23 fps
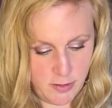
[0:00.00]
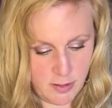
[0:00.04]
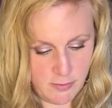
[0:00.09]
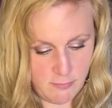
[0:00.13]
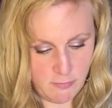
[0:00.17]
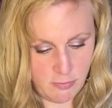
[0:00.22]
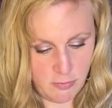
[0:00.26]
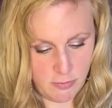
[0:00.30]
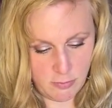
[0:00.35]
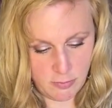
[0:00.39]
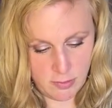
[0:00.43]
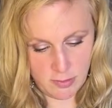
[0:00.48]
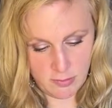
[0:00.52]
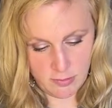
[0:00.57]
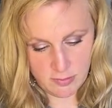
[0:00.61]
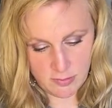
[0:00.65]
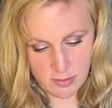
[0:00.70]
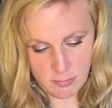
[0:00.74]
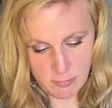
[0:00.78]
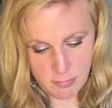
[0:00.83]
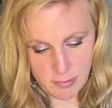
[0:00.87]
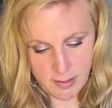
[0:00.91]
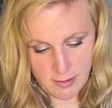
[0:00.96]
I've noticed
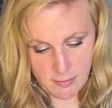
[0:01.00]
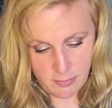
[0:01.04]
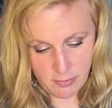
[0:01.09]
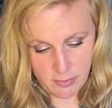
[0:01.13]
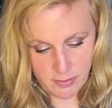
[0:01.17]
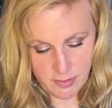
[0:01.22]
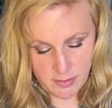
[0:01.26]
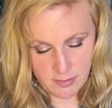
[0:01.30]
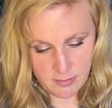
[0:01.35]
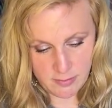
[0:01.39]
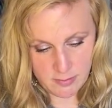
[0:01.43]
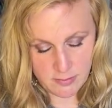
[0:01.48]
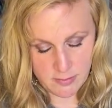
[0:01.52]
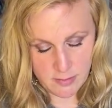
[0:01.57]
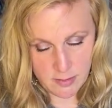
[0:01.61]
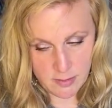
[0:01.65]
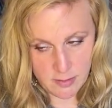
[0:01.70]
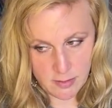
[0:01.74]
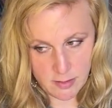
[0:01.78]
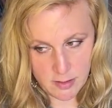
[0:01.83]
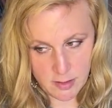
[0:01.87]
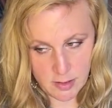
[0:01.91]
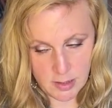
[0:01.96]
about this
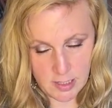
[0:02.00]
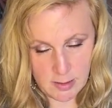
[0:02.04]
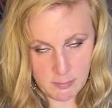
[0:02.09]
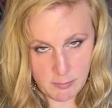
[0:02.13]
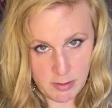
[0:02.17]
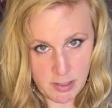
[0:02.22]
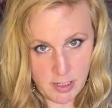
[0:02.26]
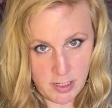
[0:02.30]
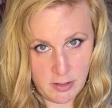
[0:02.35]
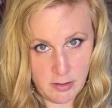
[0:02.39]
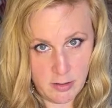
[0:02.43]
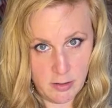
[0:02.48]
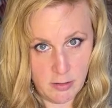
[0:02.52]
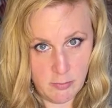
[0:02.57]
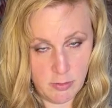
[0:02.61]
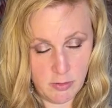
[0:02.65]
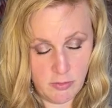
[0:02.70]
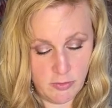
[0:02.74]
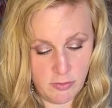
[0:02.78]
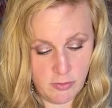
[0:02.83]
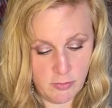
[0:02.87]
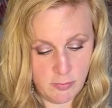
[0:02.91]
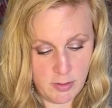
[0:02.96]
laminator,
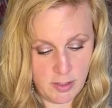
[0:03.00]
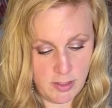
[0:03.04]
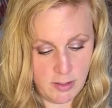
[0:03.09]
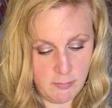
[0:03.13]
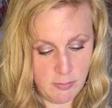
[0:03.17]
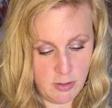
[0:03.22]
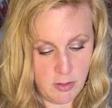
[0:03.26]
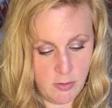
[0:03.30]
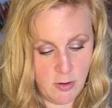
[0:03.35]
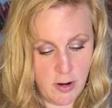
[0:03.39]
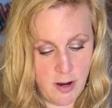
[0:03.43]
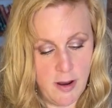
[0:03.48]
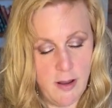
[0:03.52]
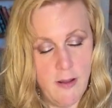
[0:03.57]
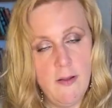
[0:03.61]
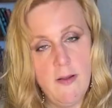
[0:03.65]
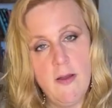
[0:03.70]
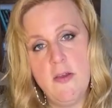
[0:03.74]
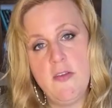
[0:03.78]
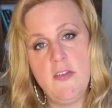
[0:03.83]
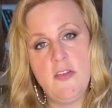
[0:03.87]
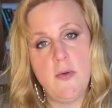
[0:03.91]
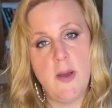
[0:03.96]
which is making me cry.
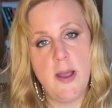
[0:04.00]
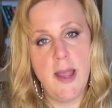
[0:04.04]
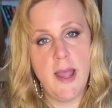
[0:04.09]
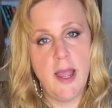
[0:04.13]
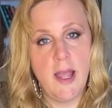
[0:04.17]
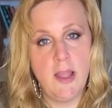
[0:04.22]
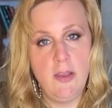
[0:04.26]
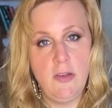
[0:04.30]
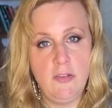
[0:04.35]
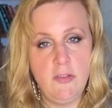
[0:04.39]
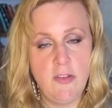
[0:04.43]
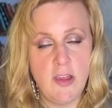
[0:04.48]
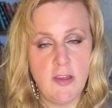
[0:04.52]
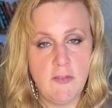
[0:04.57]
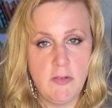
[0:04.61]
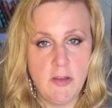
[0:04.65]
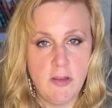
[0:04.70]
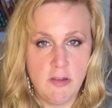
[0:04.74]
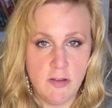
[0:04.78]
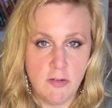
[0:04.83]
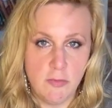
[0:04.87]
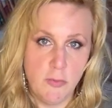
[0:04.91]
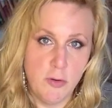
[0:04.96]
So I used to have
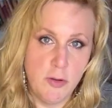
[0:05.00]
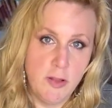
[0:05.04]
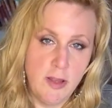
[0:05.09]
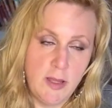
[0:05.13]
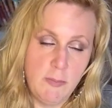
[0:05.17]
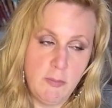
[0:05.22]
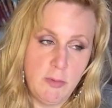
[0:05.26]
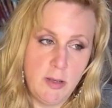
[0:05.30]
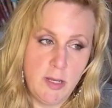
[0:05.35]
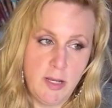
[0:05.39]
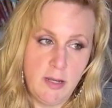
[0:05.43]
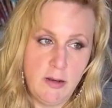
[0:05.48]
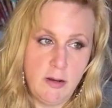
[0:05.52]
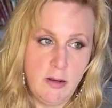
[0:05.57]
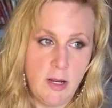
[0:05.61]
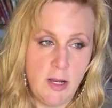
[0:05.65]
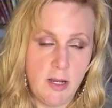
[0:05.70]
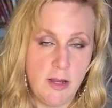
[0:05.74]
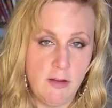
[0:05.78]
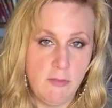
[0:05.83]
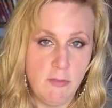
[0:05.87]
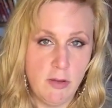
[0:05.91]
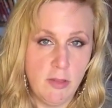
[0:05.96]
a different
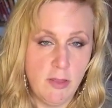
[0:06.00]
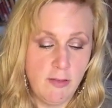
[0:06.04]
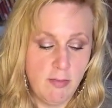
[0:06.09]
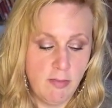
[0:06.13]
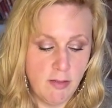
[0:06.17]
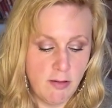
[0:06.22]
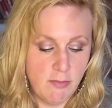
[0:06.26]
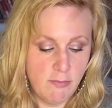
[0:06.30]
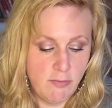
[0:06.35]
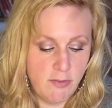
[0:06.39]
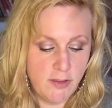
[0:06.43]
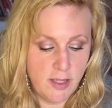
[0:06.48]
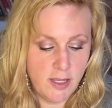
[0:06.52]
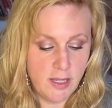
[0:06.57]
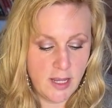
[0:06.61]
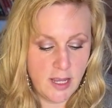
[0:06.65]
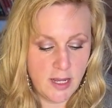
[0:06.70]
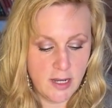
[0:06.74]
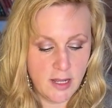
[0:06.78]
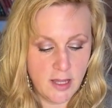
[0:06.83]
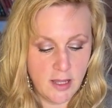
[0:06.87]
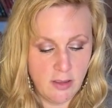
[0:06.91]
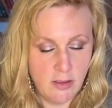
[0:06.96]
laminator and I really loved
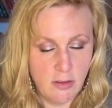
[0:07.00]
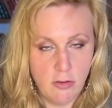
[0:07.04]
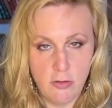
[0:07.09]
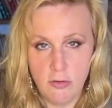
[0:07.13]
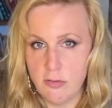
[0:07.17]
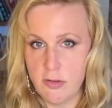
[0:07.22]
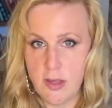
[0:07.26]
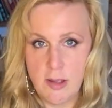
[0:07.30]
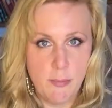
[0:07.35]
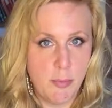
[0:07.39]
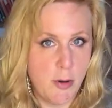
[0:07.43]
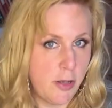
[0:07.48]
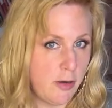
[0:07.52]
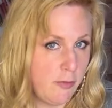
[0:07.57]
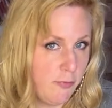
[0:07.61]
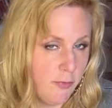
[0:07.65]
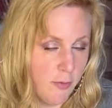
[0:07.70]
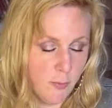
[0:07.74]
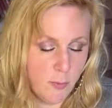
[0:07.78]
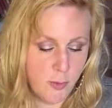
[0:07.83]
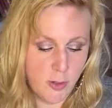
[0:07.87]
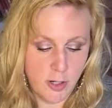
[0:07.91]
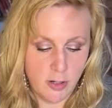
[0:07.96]
it, and I bought
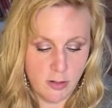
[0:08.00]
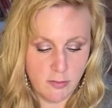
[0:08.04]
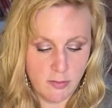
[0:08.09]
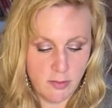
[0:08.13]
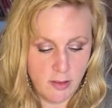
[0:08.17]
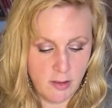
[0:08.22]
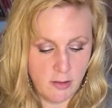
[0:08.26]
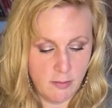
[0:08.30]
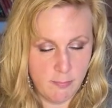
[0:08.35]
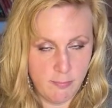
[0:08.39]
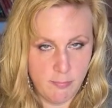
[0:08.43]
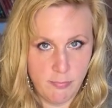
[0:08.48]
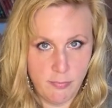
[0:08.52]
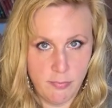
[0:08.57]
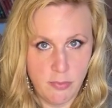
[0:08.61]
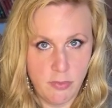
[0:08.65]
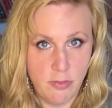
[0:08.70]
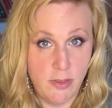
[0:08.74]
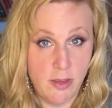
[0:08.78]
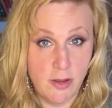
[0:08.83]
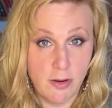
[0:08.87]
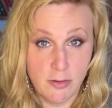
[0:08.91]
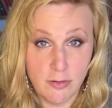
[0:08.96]
it for work like
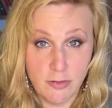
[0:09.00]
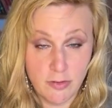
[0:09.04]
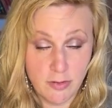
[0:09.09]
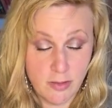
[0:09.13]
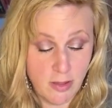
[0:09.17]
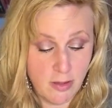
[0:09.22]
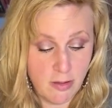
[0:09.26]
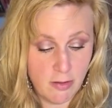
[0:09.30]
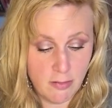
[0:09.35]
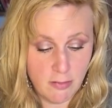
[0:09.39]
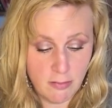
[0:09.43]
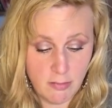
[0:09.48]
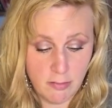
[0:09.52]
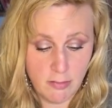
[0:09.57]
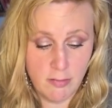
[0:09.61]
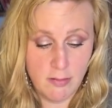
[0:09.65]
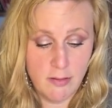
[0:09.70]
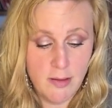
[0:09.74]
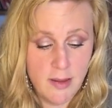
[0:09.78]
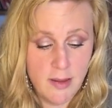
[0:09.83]
years ago,